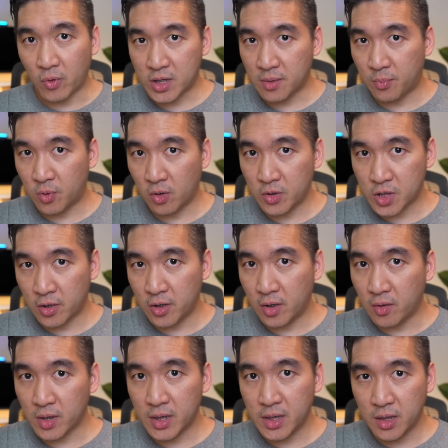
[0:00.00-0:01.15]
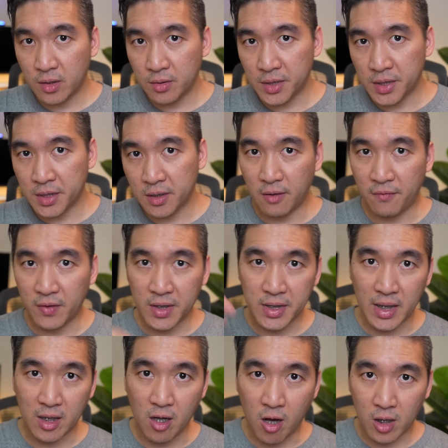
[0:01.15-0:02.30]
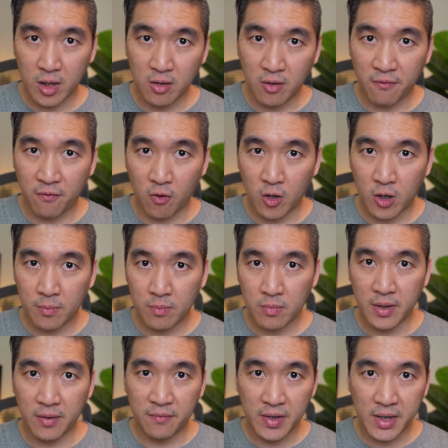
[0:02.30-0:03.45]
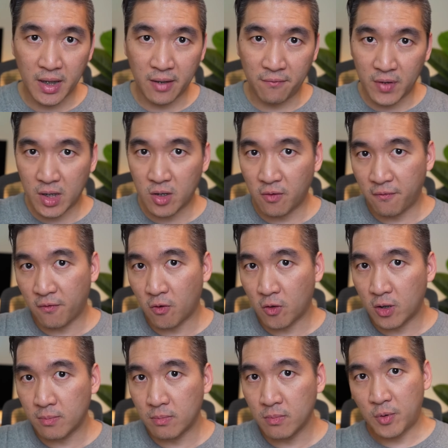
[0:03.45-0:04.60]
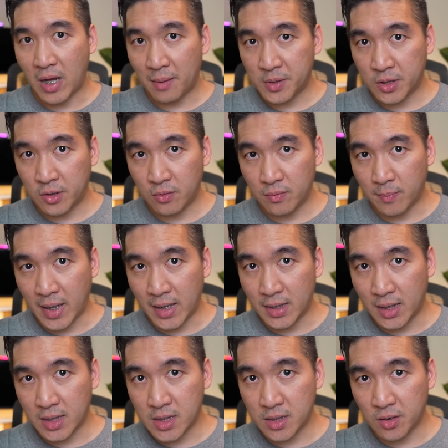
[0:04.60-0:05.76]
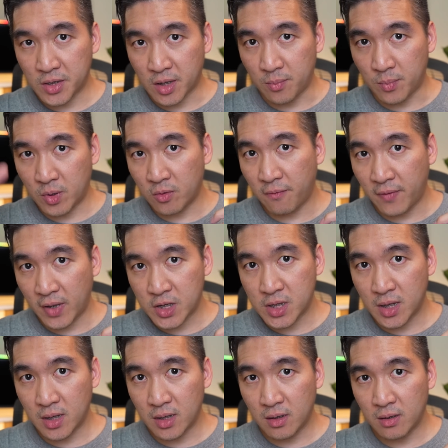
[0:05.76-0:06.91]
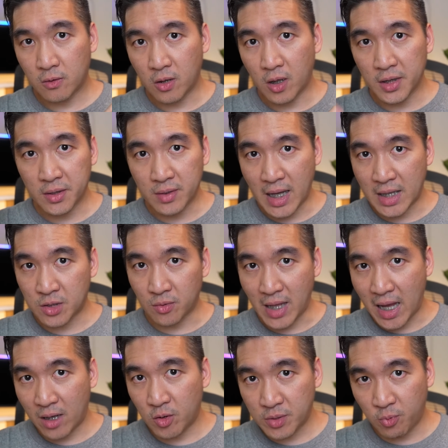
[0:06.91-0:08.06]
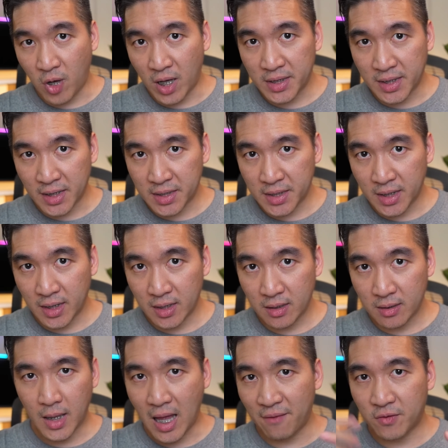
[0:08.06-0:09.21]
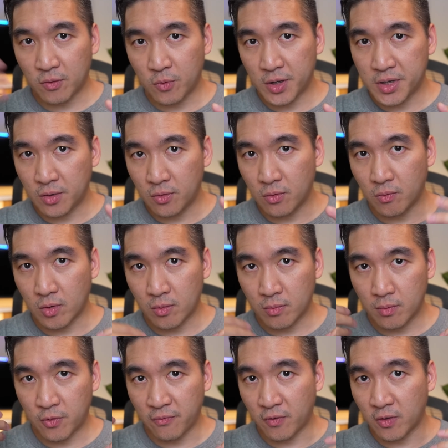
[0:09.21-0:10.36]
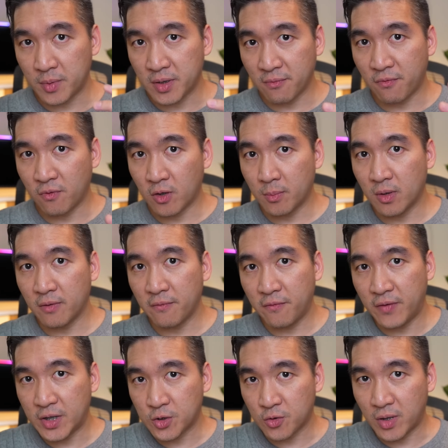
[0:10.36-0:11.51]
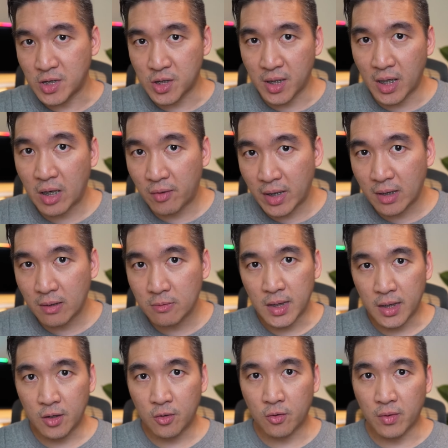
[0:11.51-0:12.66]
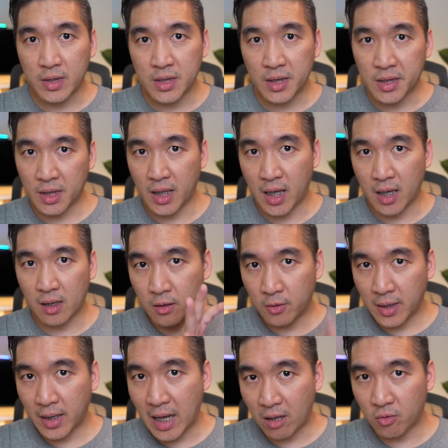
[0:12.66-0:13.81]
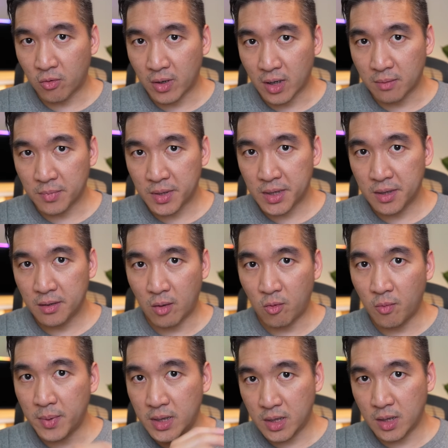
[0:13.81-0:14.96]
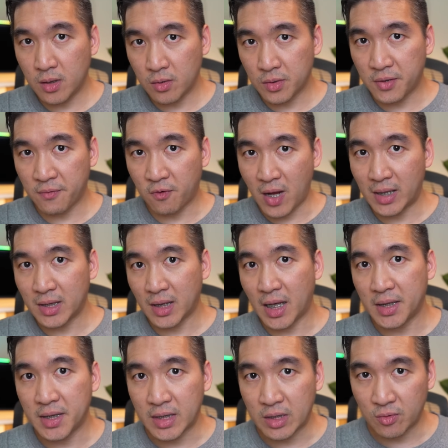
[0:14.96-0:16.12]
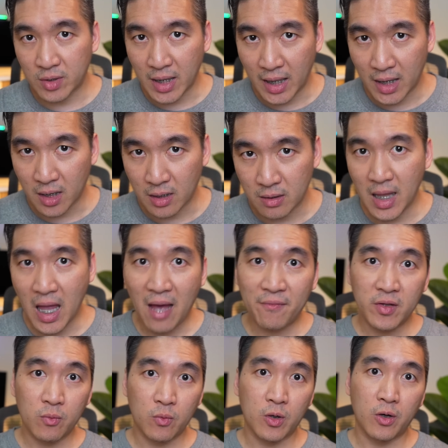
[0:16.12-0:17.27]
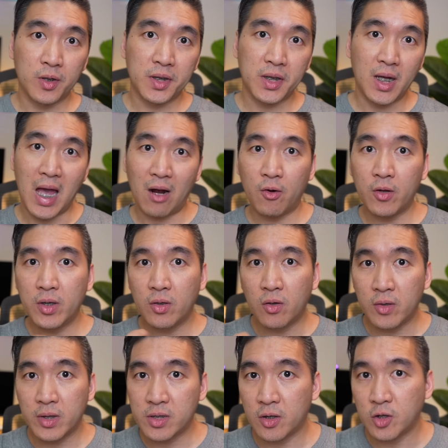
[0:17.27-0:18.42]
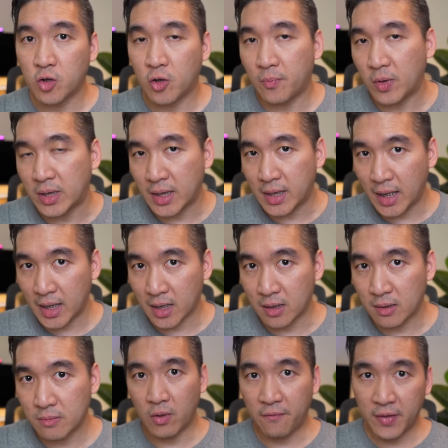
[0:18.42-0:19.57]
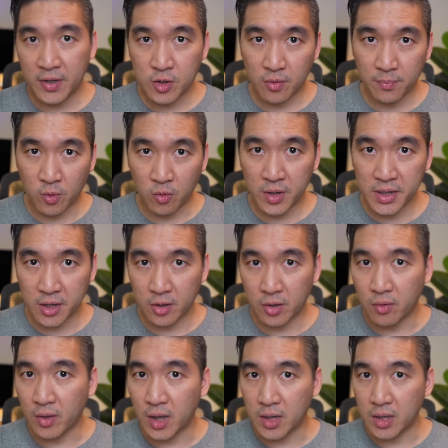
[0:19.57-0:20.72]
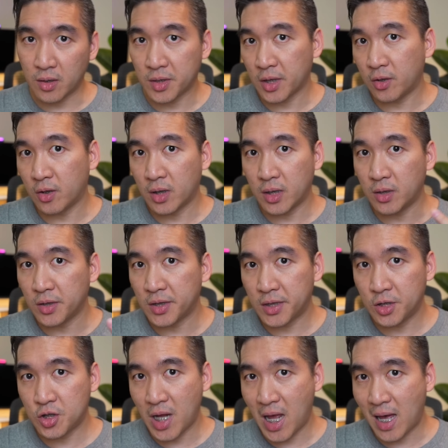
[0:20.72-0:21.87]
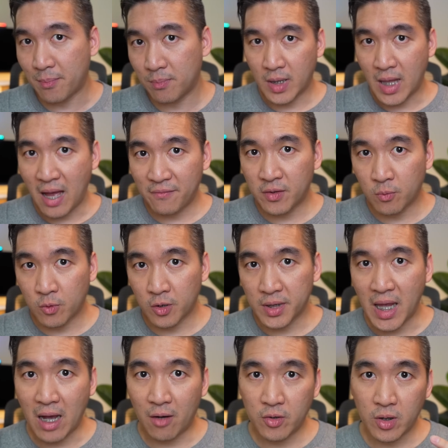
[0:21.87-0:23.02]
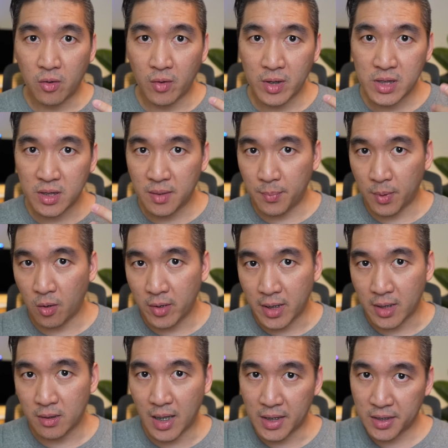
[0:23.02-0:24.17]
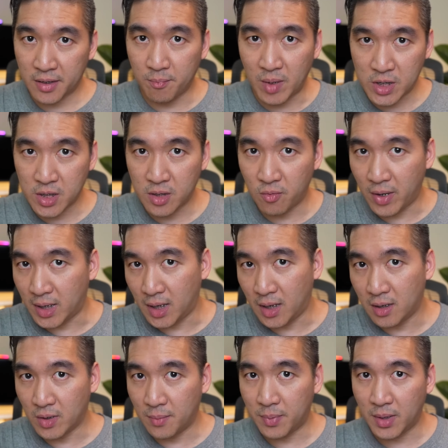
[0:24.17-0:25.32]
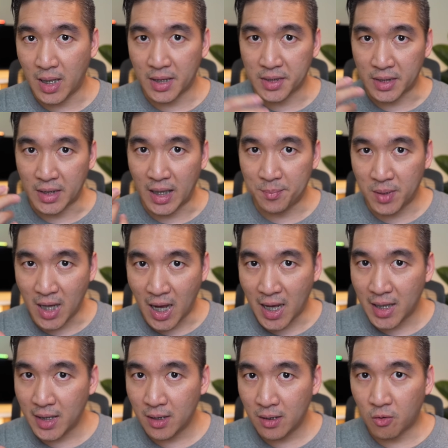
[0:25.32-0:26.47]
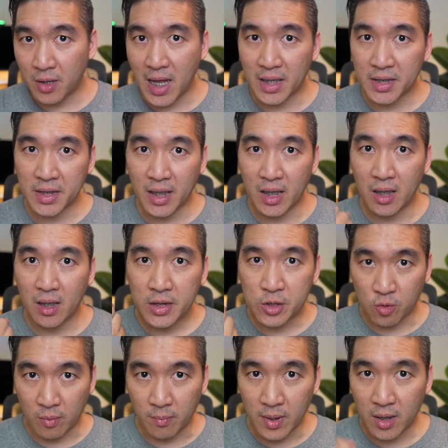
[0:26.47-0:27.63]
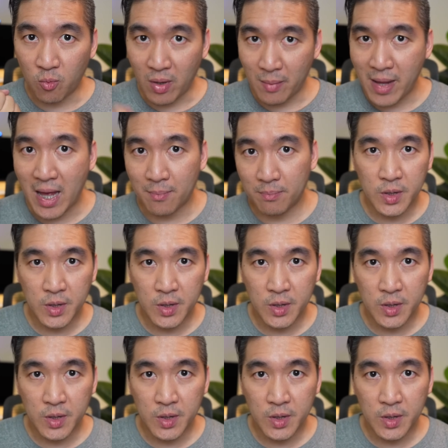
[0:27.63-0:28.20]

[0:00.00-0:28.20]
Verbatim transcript: Which approach are you going to use? If it's an audio form, if it's a video form, perhaps you might need to use computer vision or also natural language processing. And afterwards, you will perform some form of feature engineering. And then you're going to select learning algorithms that will be used for analyzing your data. And afterwards, how are you going to interpret the data? What feature importance are you going to use? Are you going to use SHAP? And afterwards, words, how are you going to deploy it? As mentioned already, will it be as an API or as a Streamlit web app?